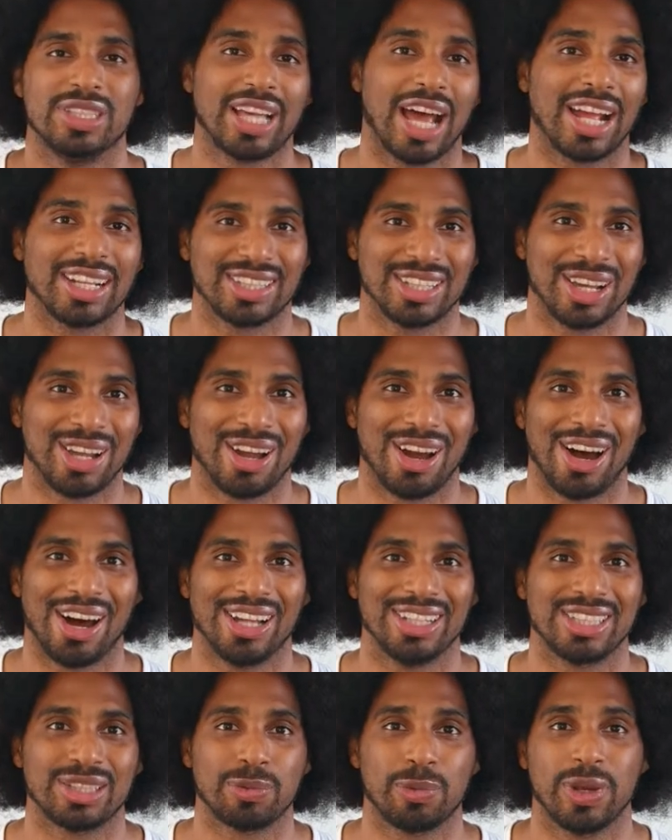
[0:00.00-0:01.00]
tactic
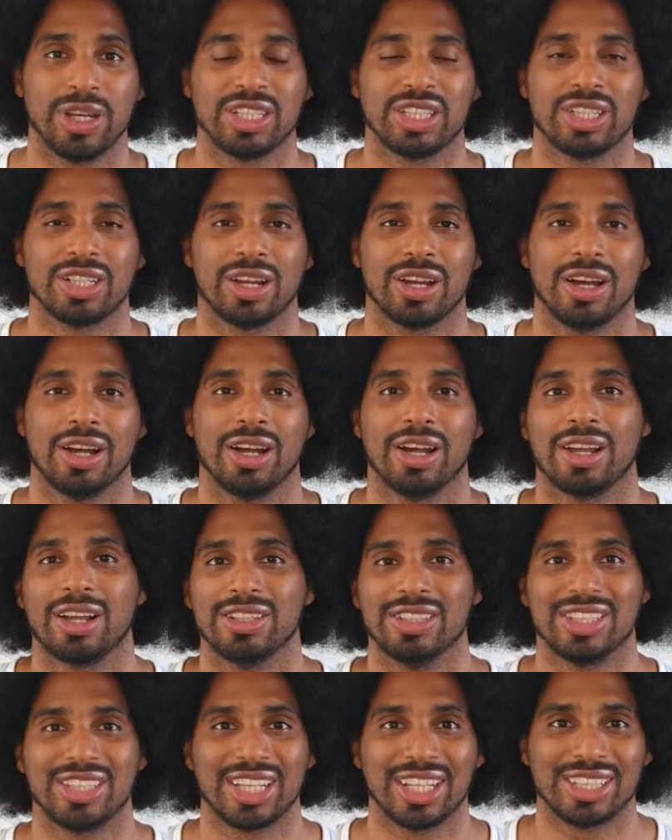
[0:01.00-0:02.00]
cards, which
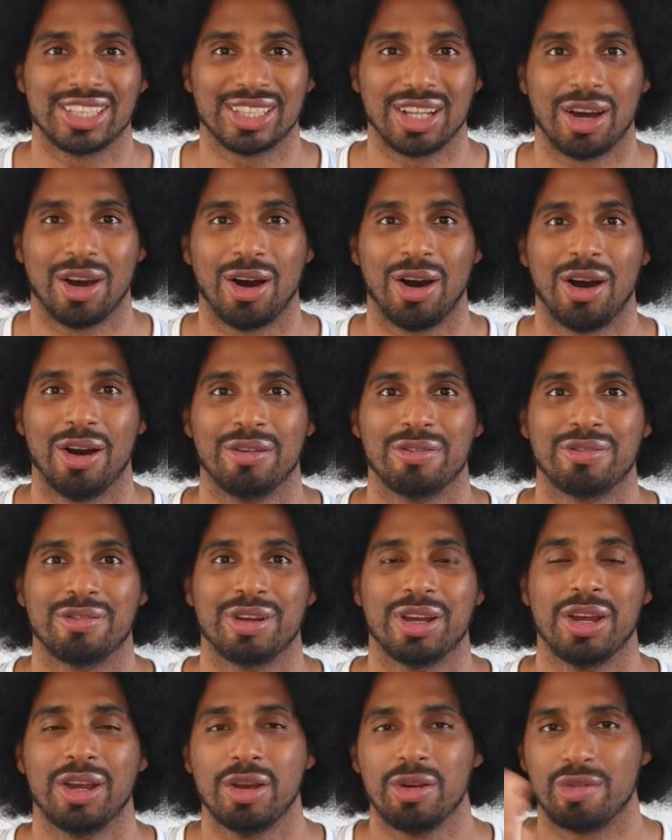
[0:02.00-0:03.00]
consist of
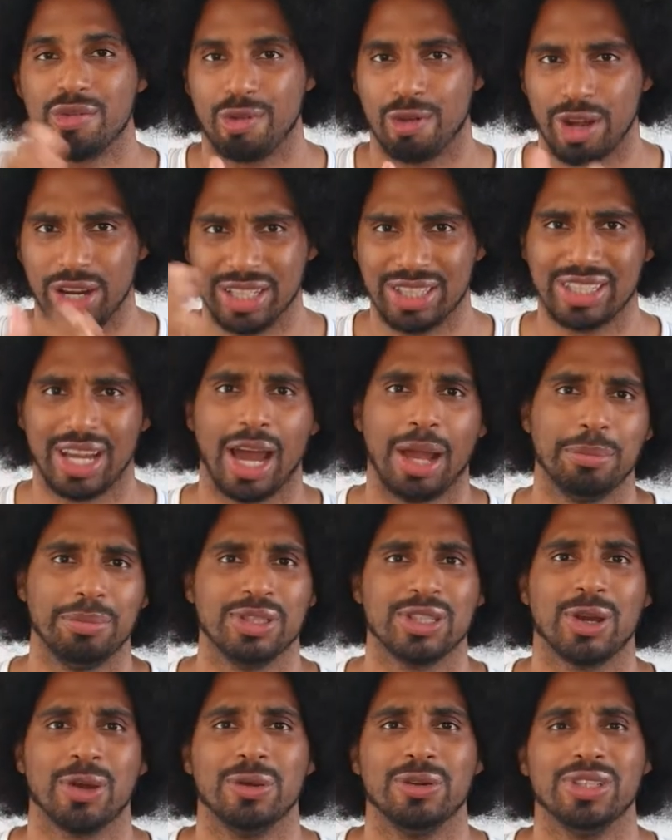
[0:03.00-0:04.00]
3
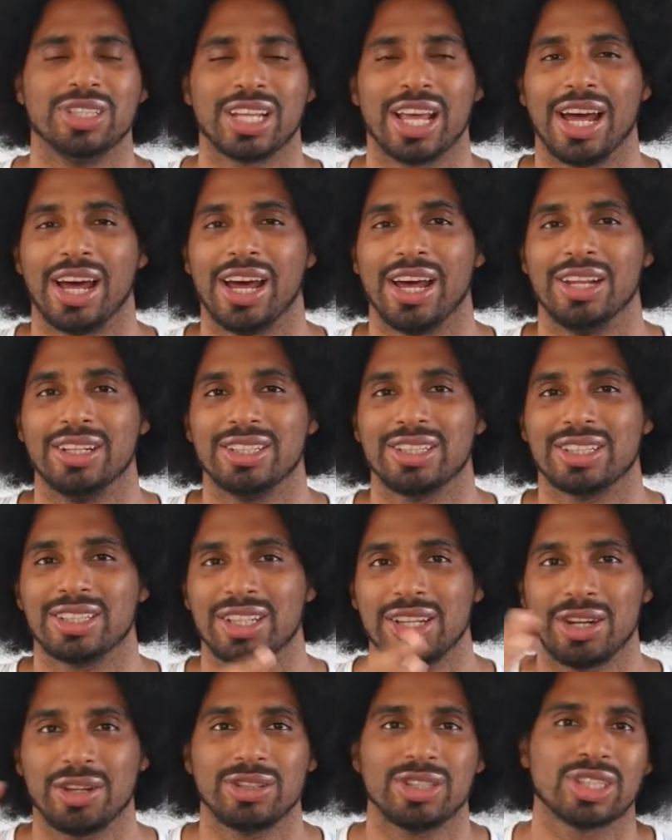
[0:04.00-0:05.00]
type zones and
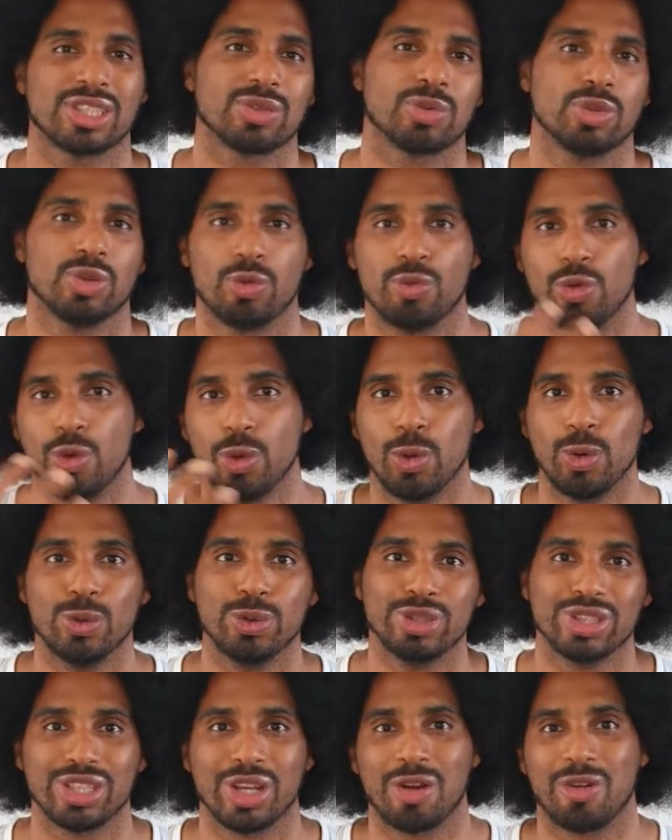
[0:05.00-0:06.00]
just the
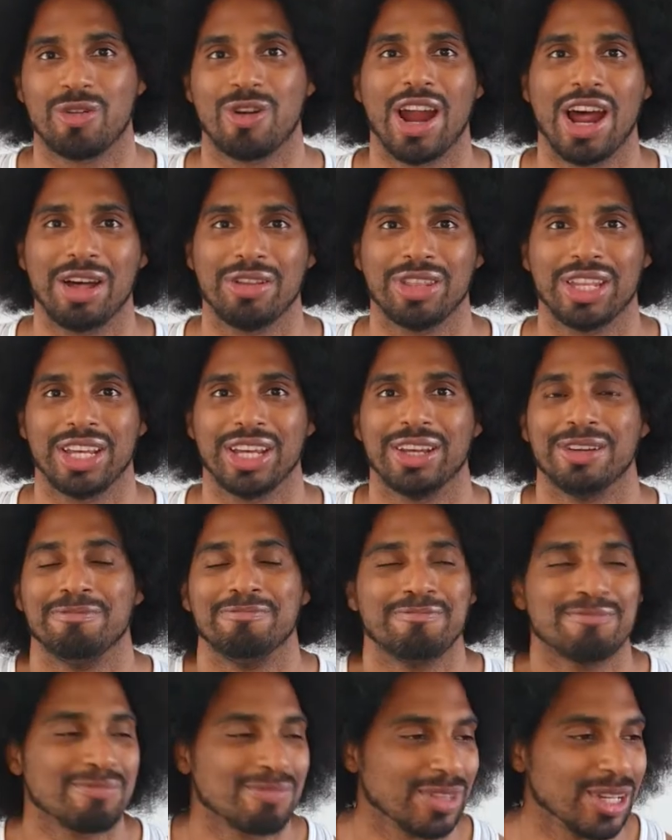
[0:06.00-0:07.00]
rules around it.
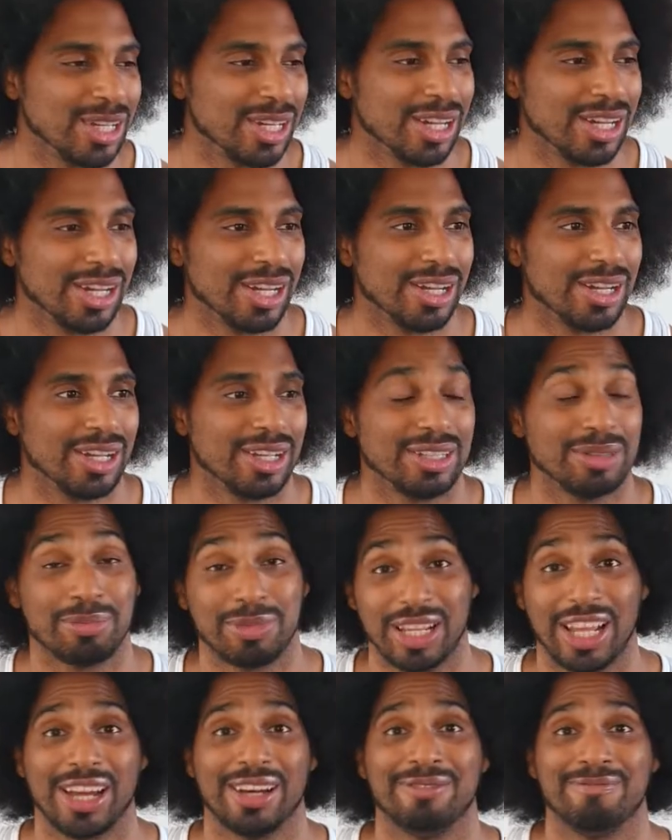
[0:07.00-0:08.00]

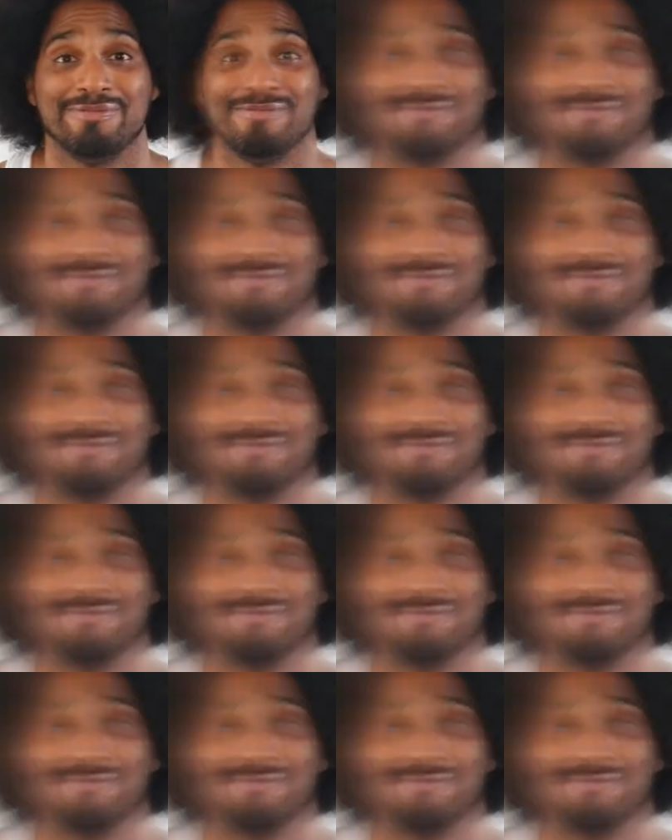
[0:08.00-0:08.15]
Yeah.